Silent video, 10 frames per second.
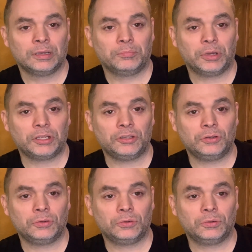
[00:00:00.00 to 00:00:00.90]
but
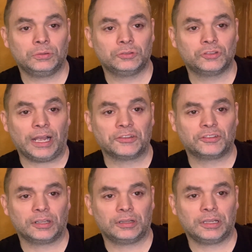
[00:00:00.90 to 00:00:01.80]
you
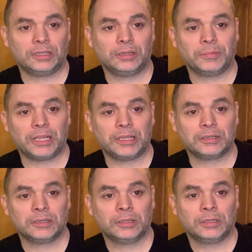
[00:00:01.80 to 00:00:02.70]
drastically eliminate
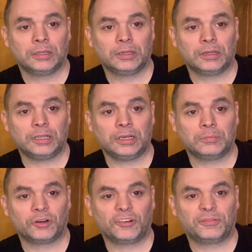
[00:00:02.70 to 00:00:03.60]
the
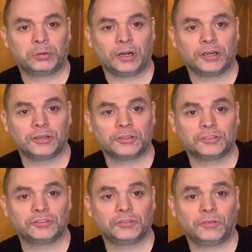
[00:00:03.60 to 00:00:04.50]
number of
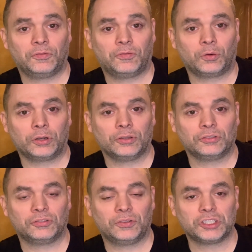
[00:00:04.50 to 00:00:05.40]
predators for
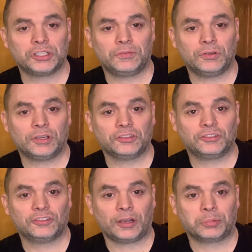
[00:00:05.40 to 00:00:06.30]
those fish if you can
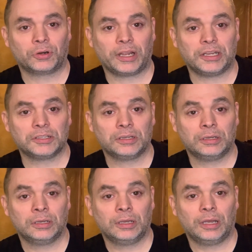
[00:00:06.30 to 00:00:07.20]
separate
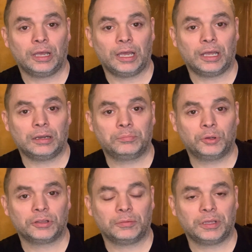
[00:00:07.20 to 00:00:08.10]
and
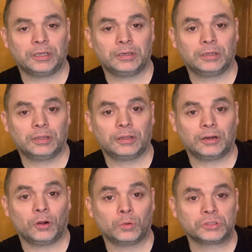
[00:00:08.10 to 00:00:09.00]
put them in their
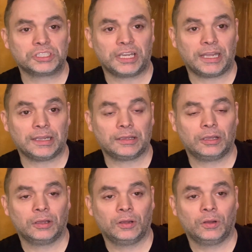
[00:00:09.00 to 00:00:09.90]
own tank
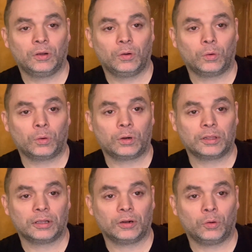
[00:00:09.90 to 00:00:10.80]
or
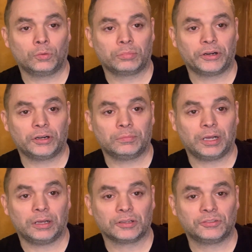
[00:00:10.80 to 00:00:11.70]
their own breeder
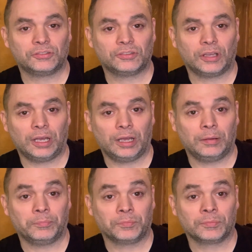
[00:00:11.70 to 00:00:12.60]
box.
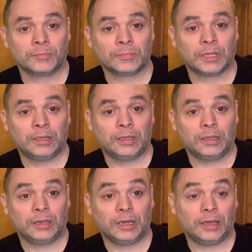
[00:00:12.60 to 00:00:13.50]

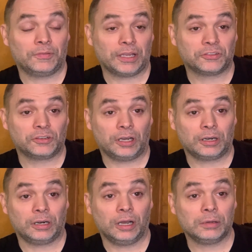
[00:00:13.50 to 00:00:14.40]
Now, if that's not
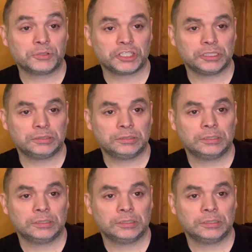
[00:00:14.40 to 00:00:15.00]
an option,